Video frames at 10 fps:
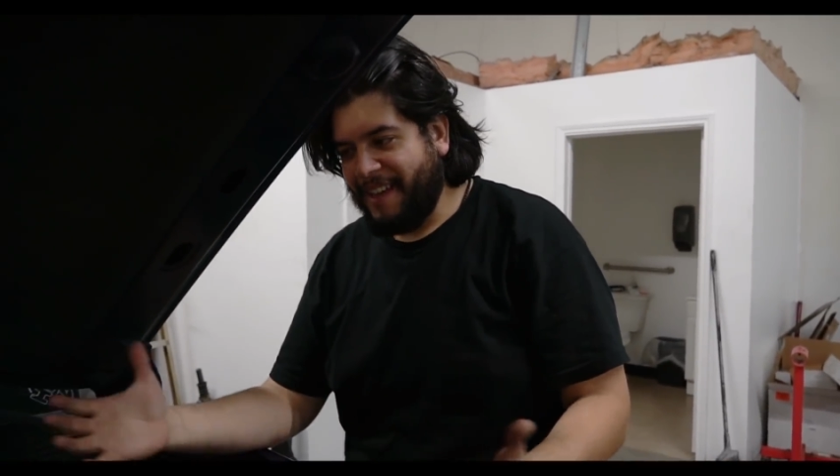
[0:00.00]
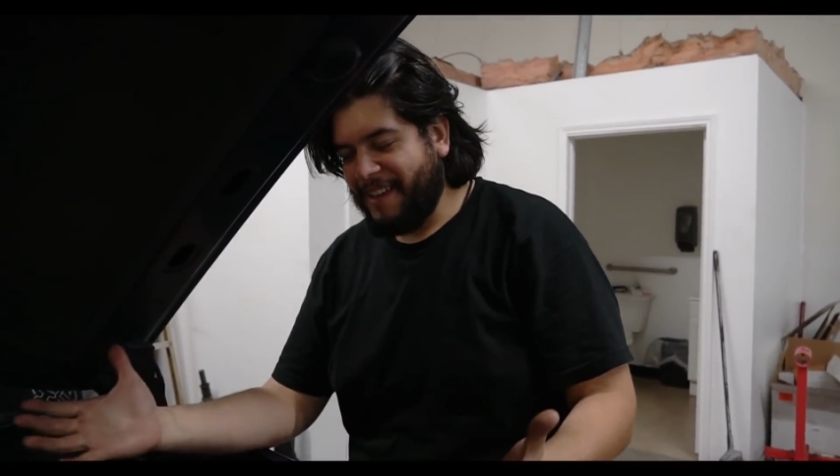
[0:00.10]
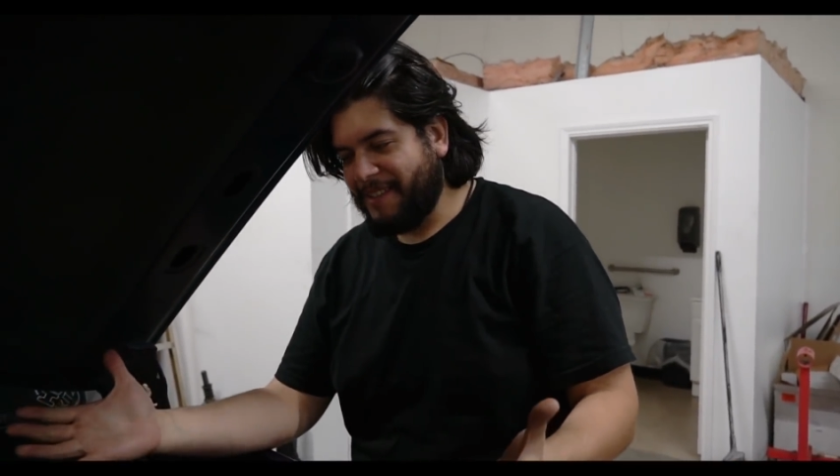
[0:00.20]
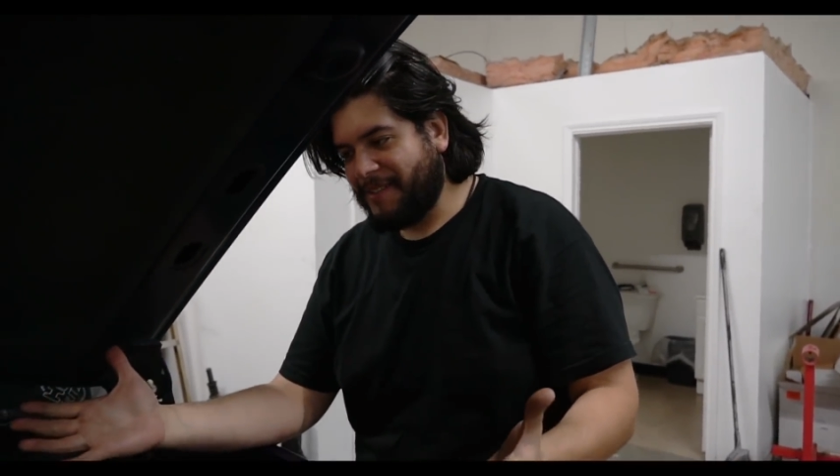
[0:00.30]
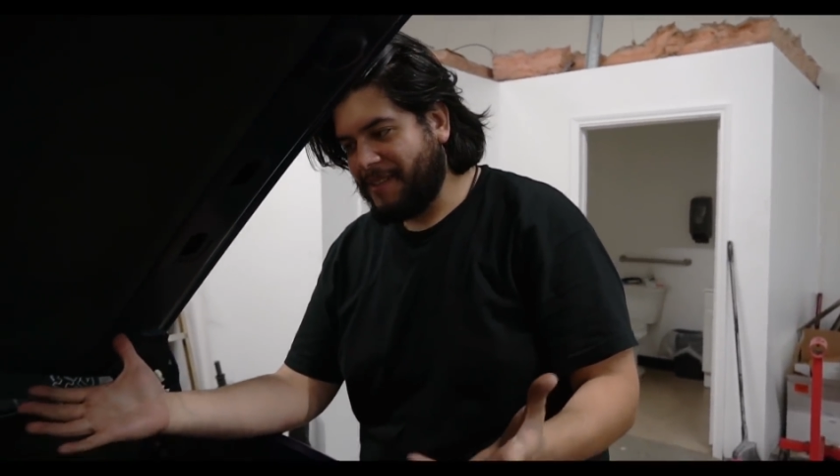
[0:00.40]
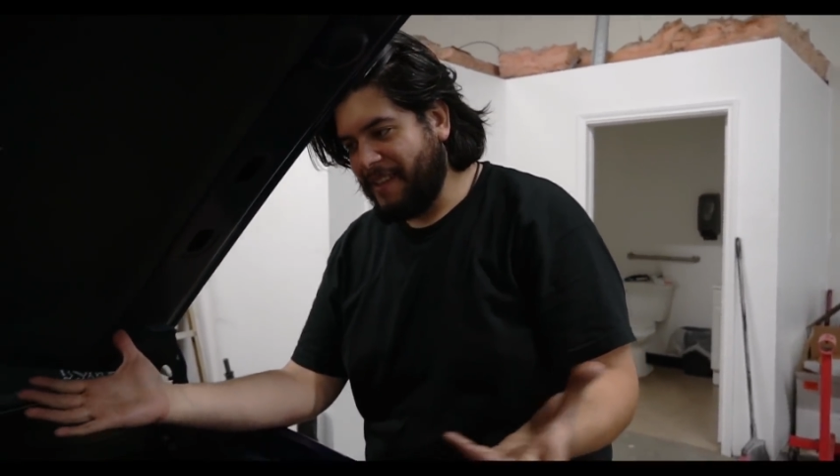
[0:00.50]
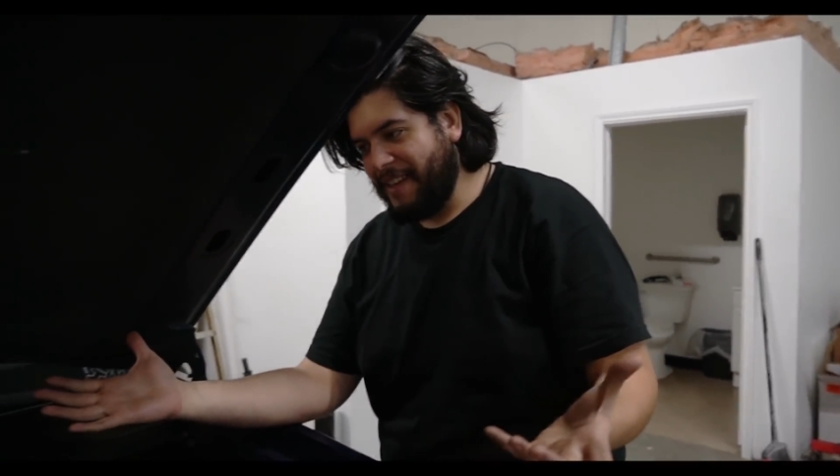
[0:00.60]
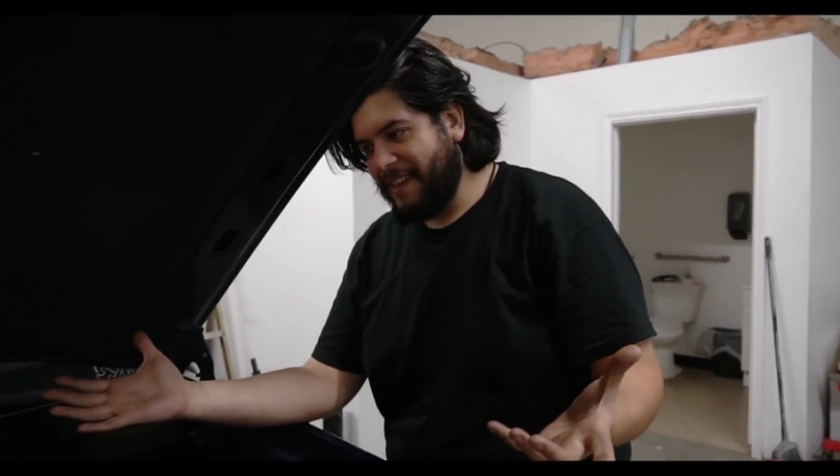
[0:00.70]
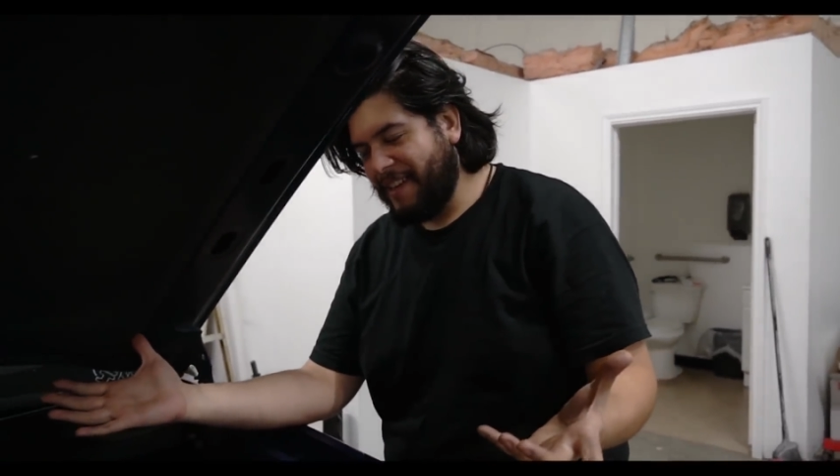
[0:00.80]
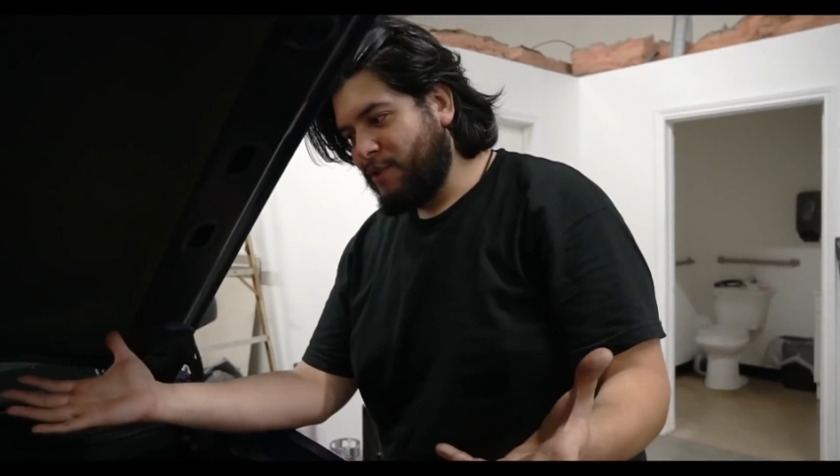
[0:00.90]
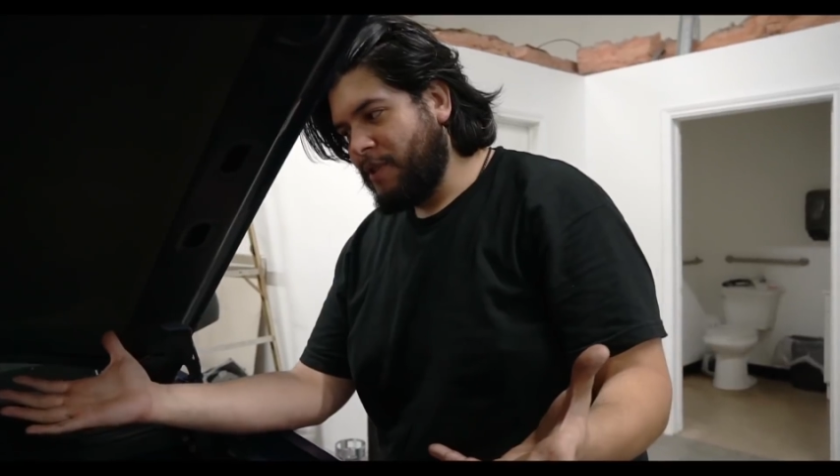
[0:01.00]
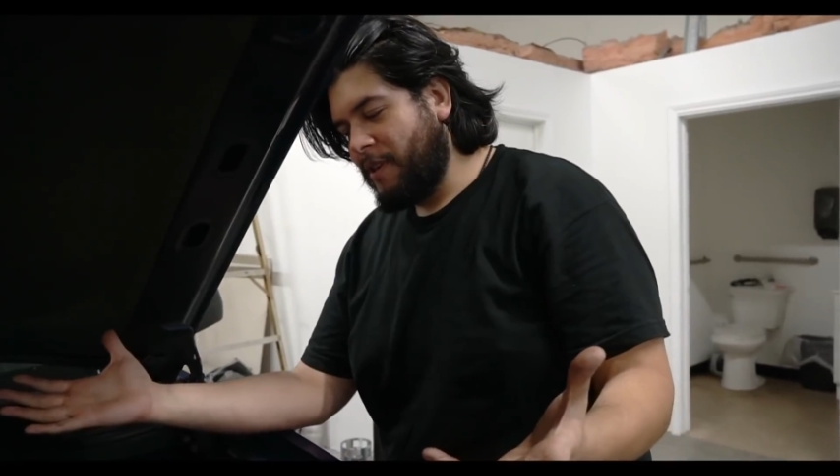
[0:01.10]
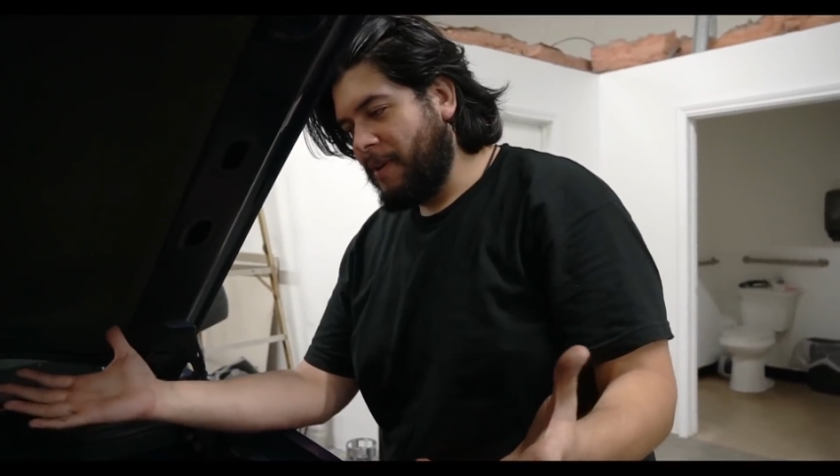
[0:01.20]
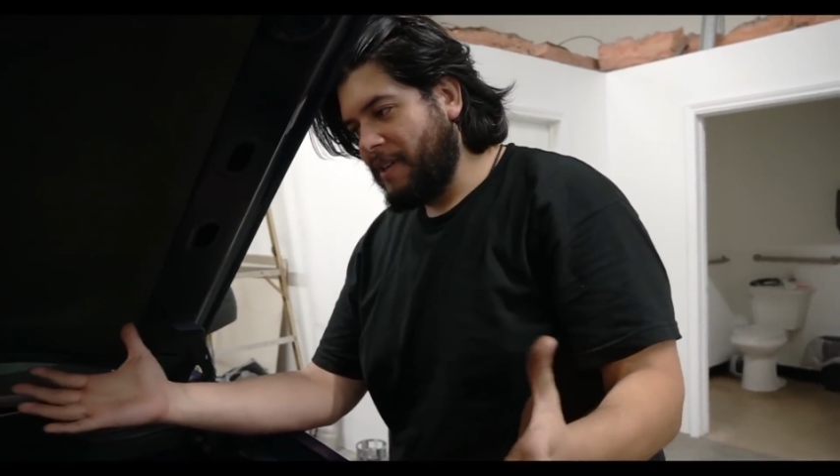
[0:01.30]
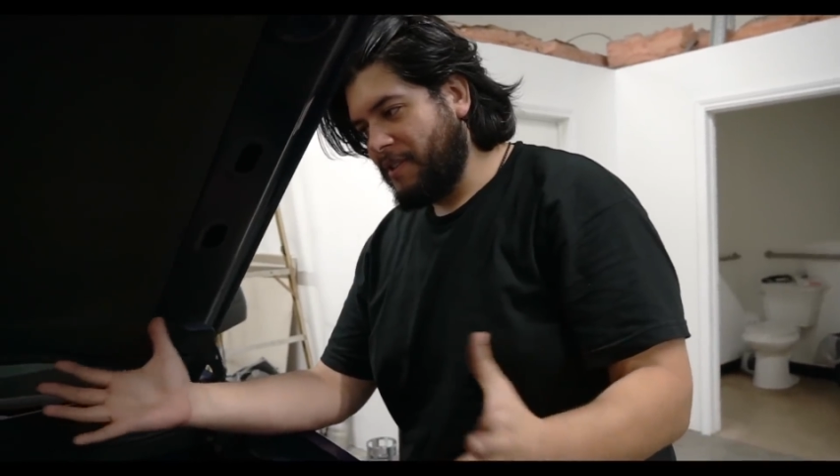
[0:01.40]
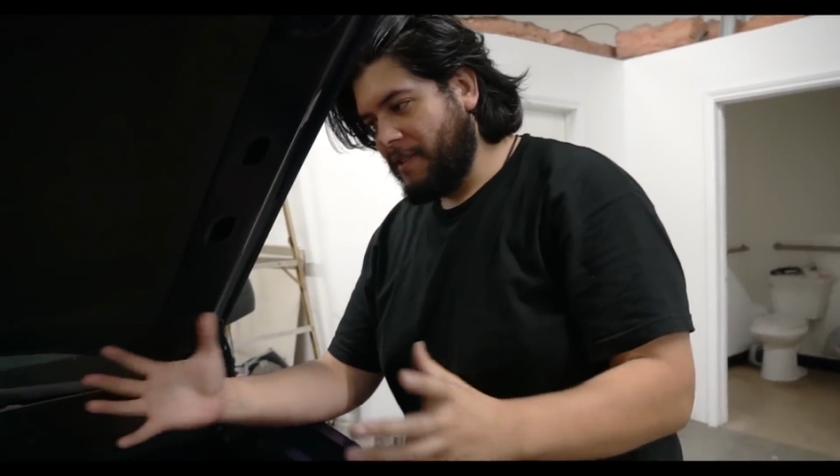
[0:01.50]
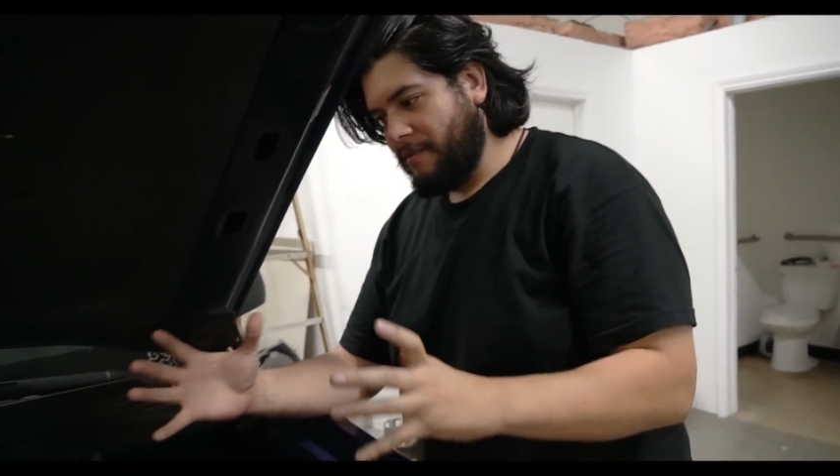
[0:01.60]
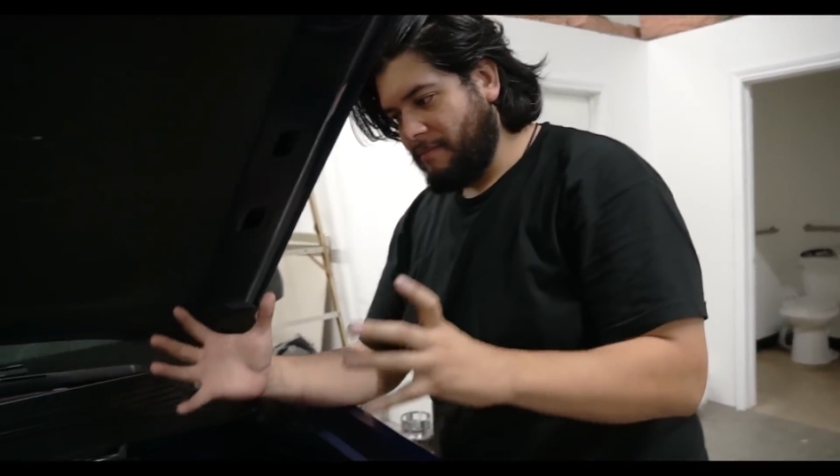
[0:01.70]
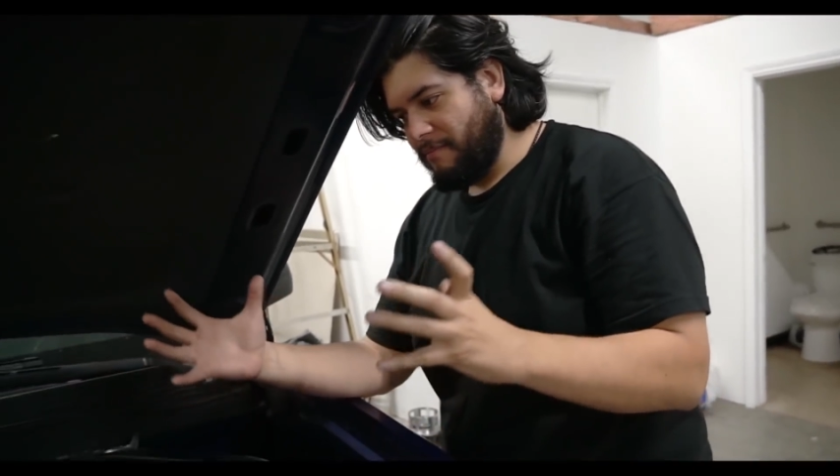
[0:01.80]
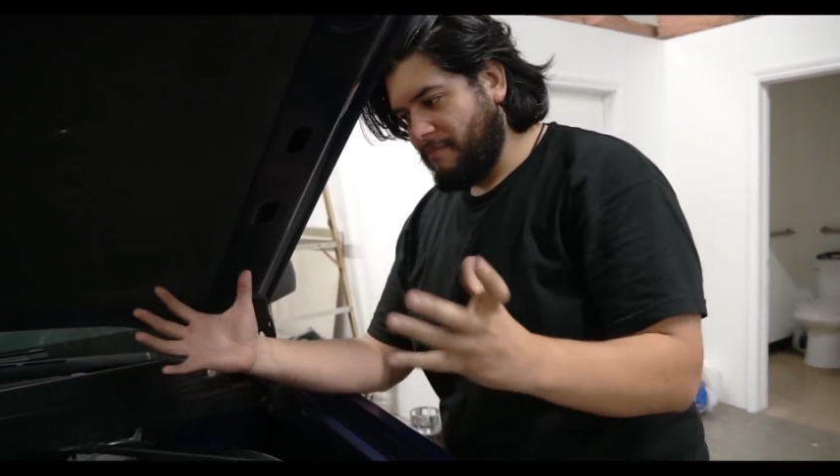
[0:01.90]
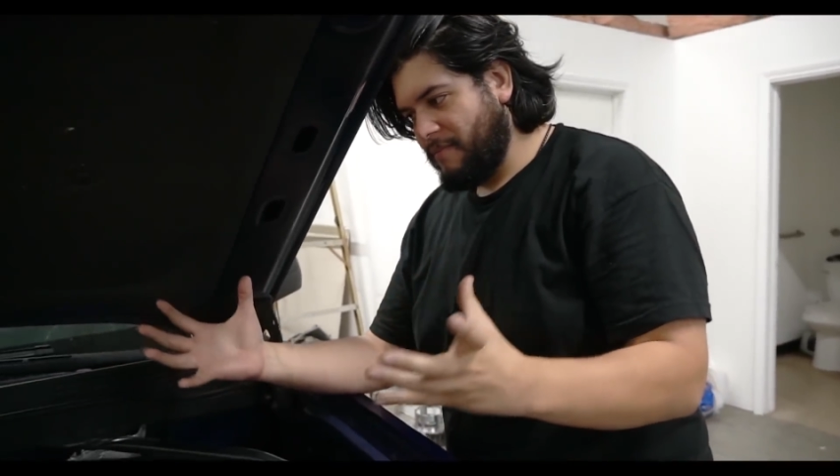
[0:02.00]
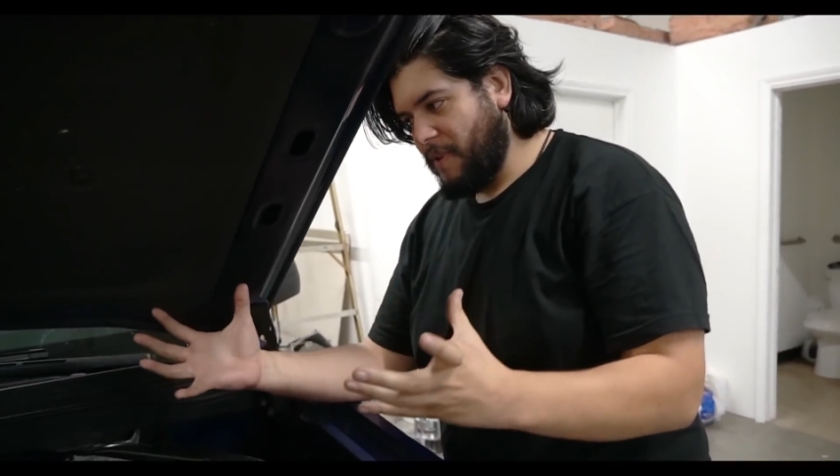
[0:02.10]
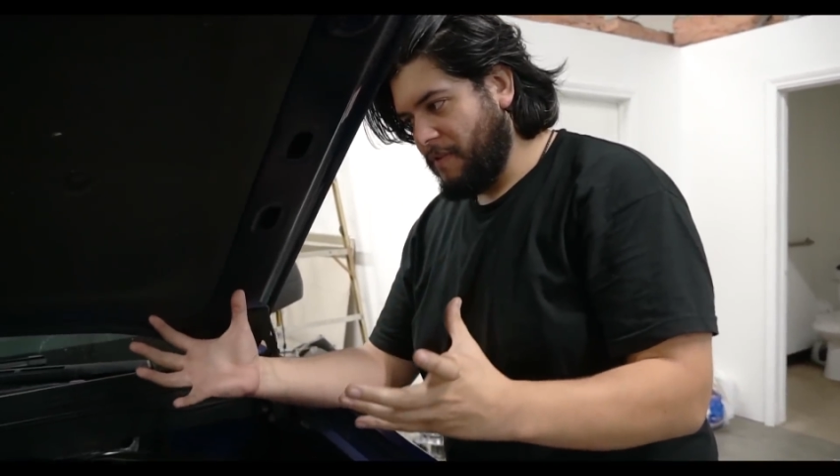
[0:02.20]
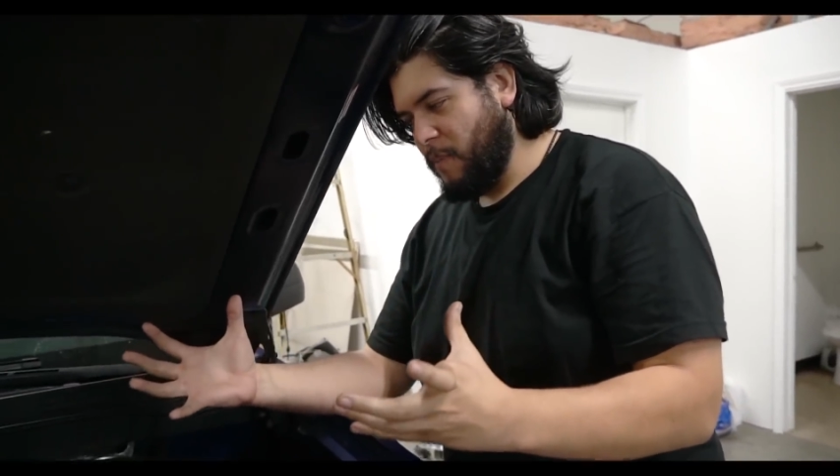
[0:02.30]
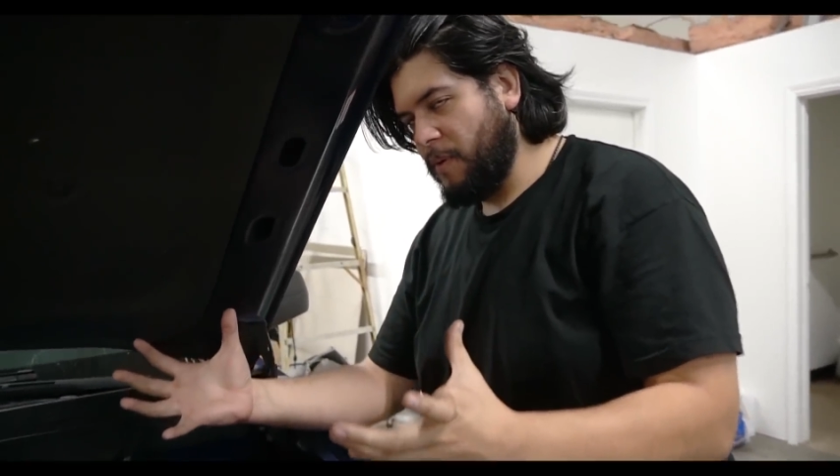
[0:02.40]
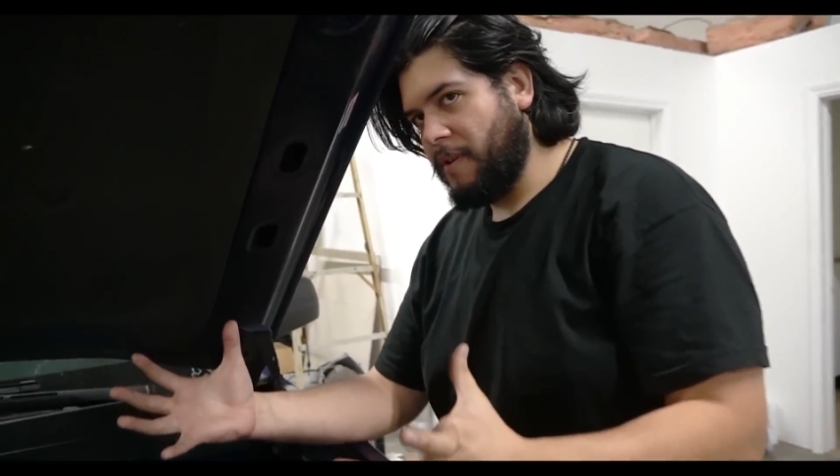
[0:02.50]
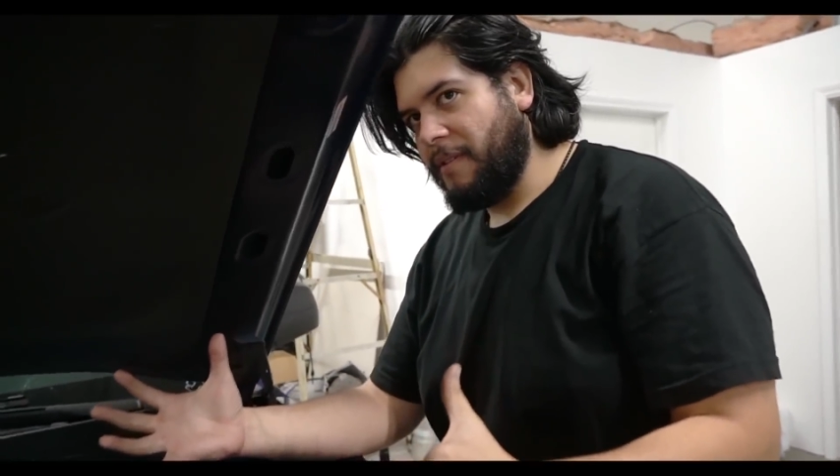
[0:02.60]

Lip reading: is this generation of motor.